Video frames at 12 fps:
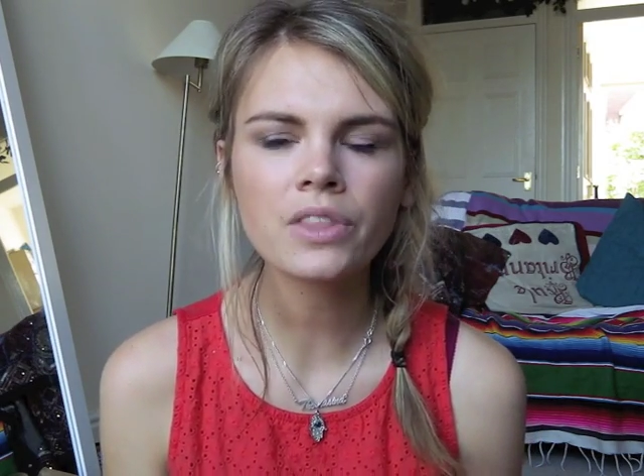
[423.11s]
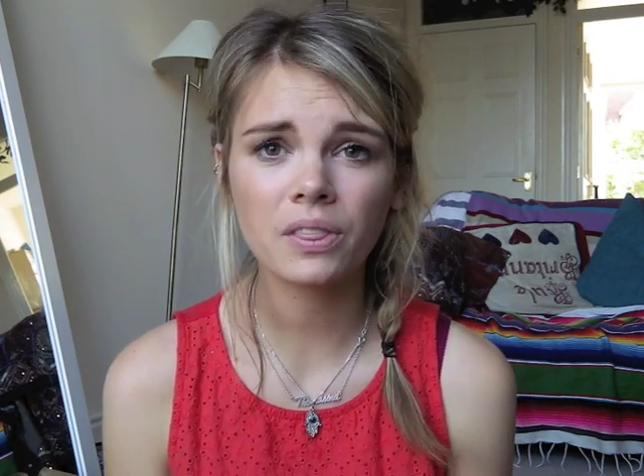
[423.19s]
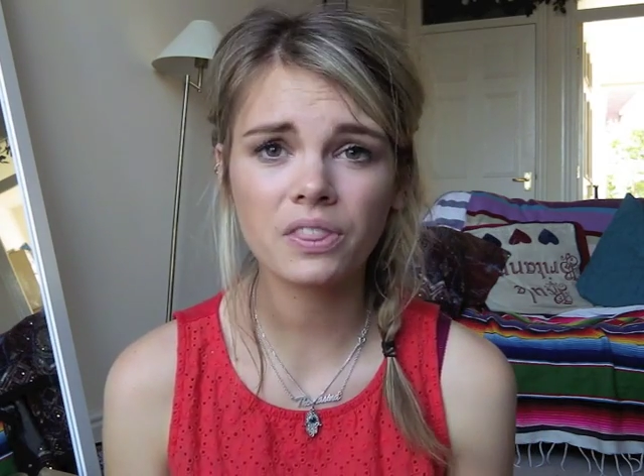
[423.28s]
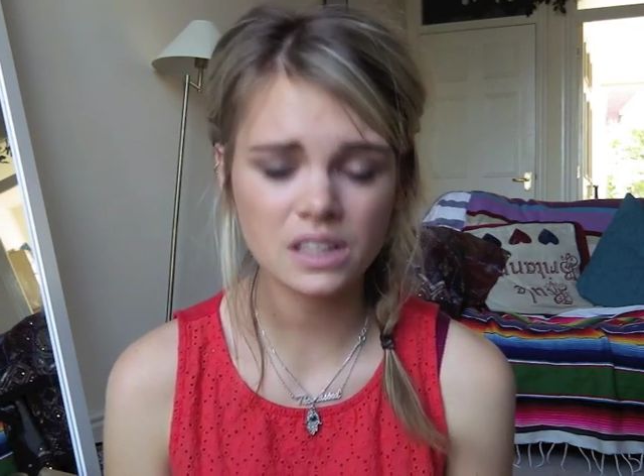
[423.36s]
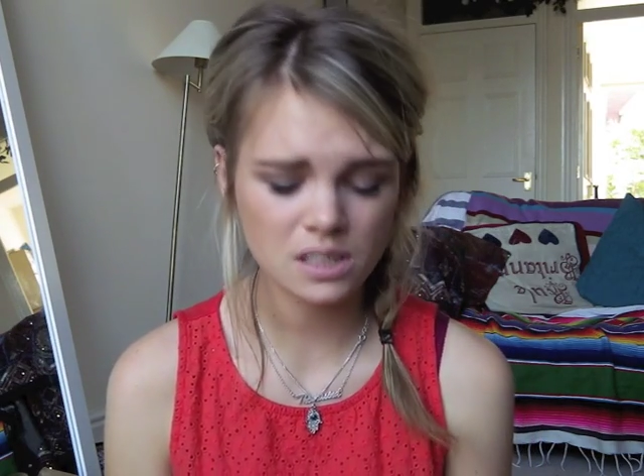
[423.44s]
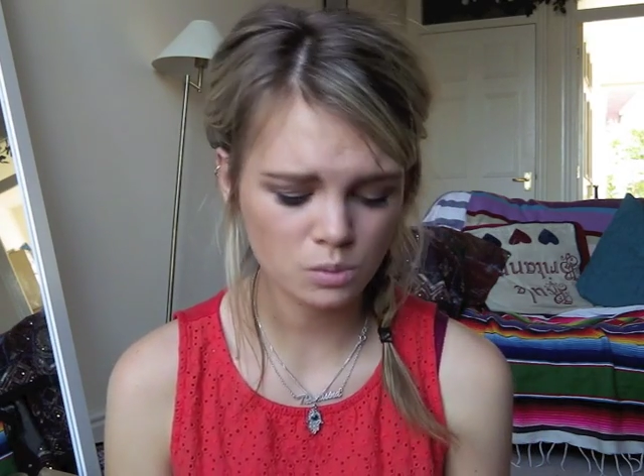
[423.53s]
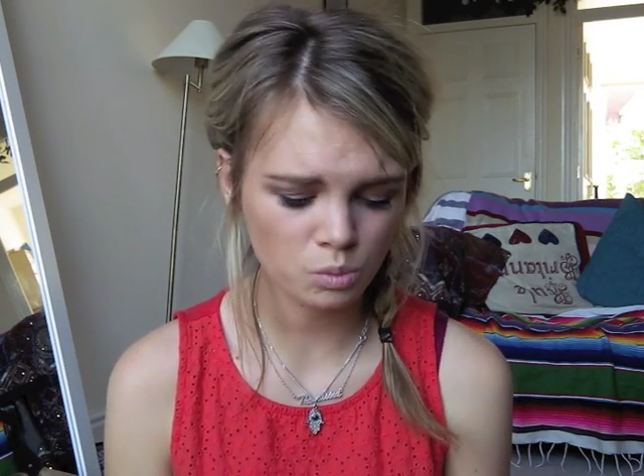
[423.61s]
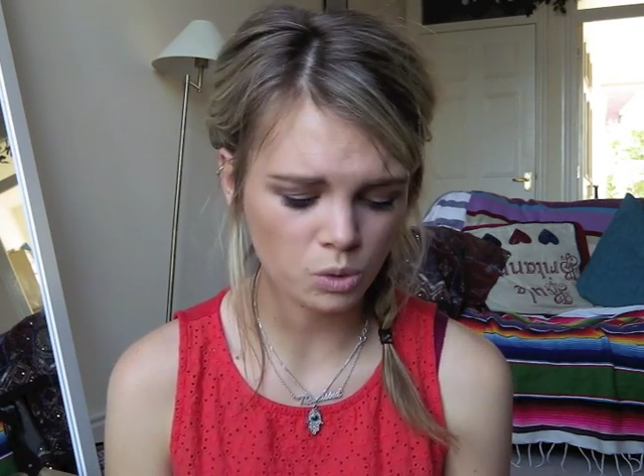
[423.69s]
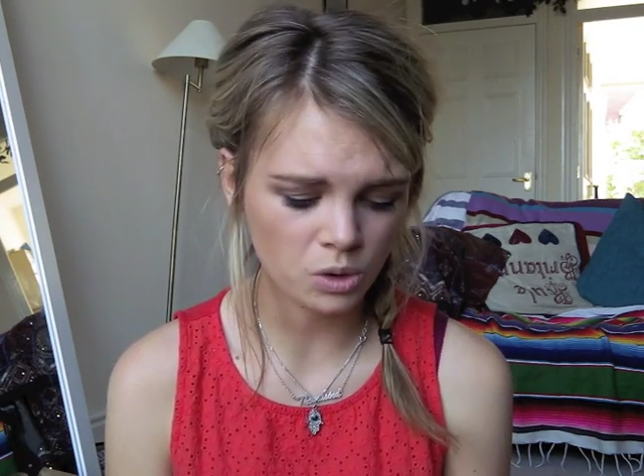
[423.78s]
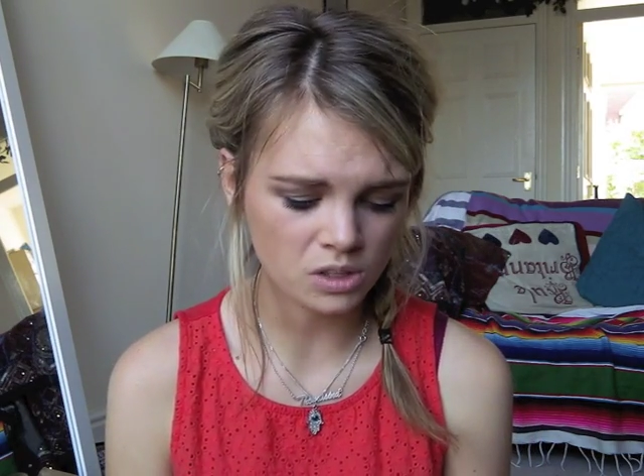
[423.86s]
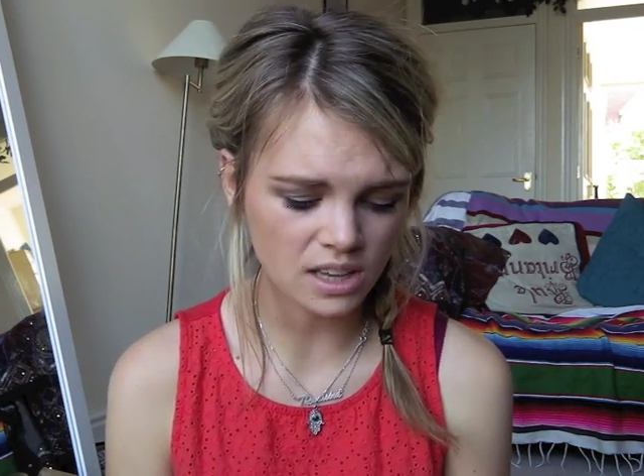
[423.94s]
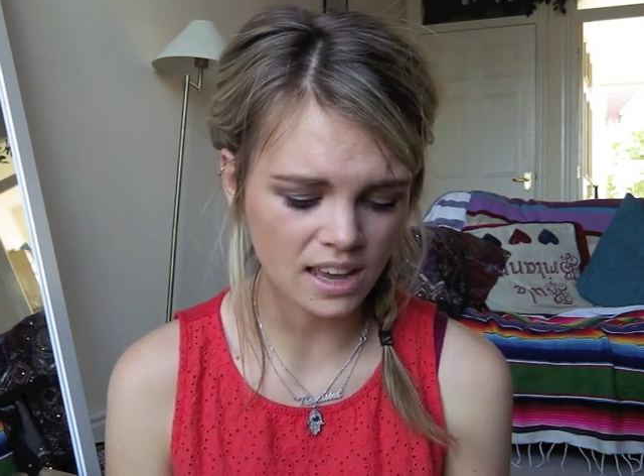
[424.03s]
but this
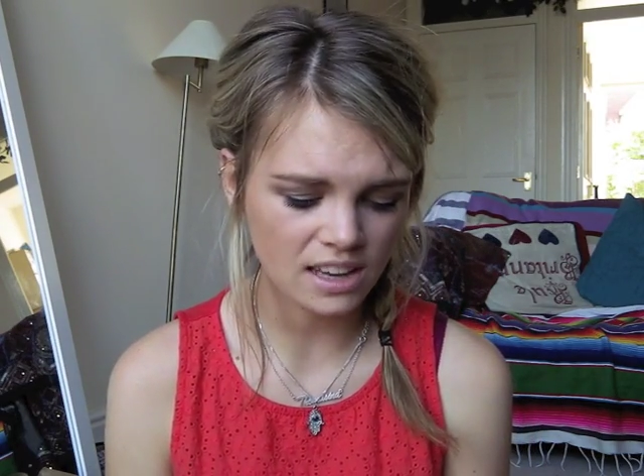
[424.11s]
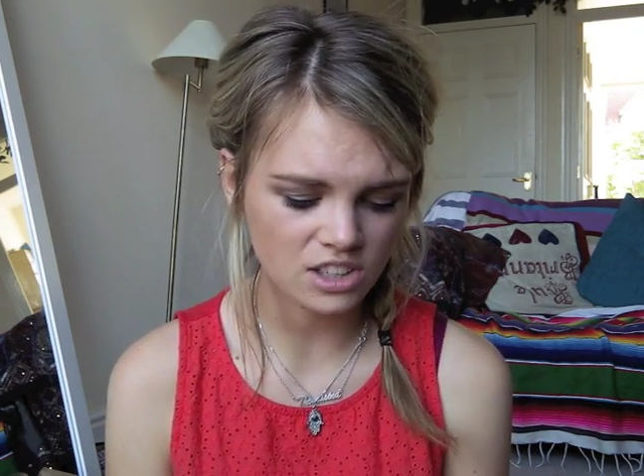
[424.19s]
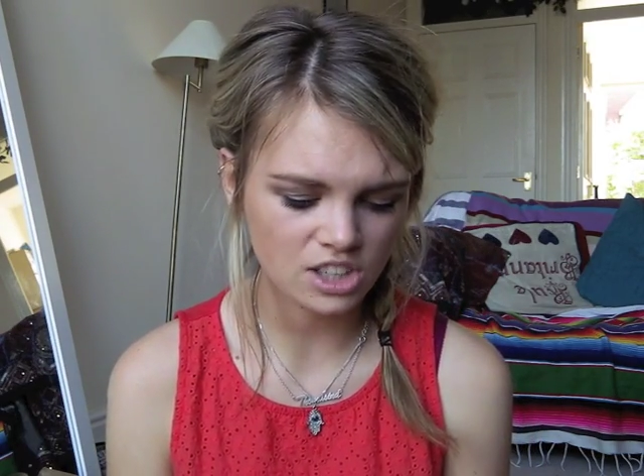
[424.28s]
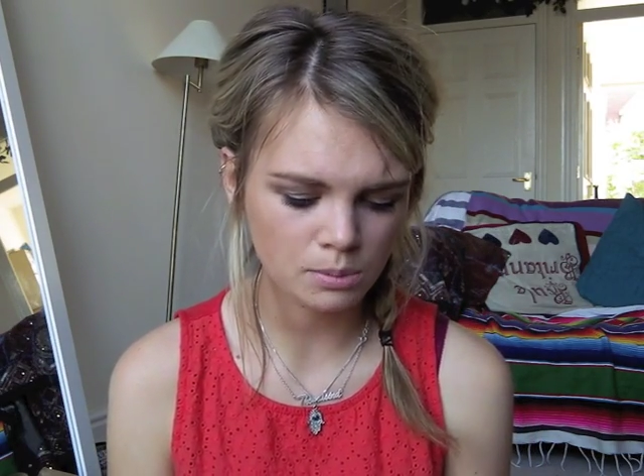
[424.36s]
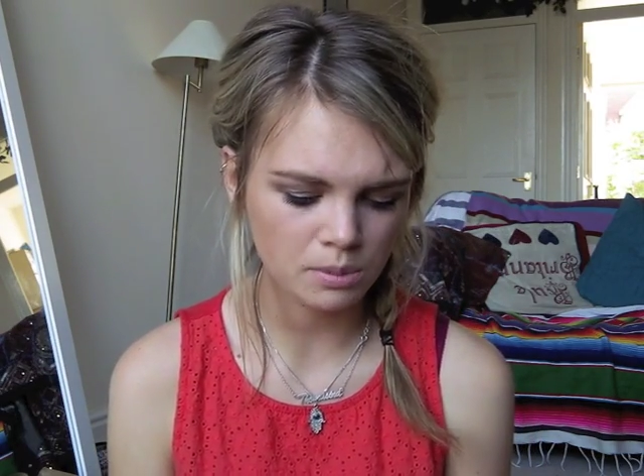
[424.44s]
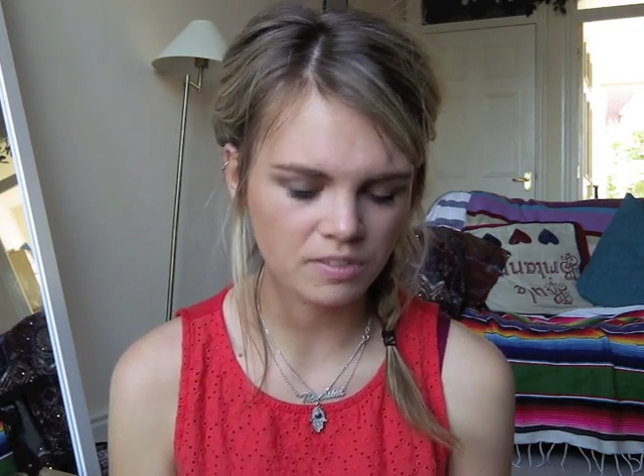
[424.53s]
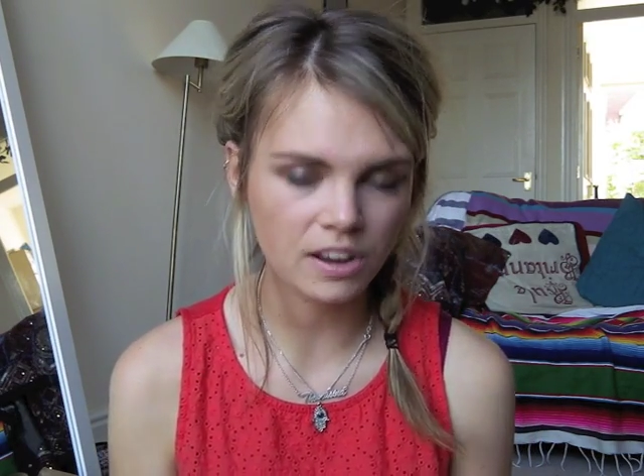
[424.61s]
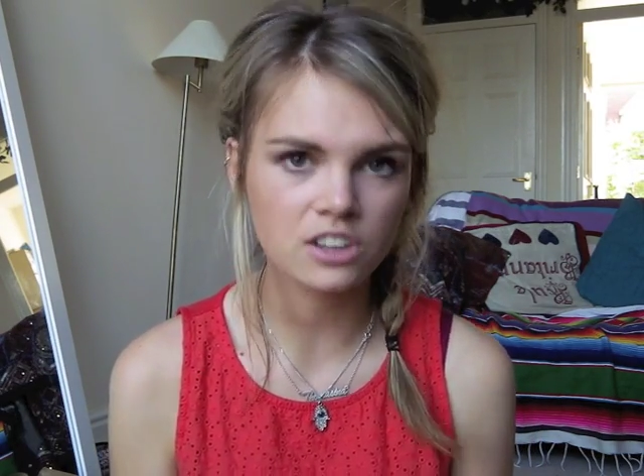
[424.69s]
was a cheapy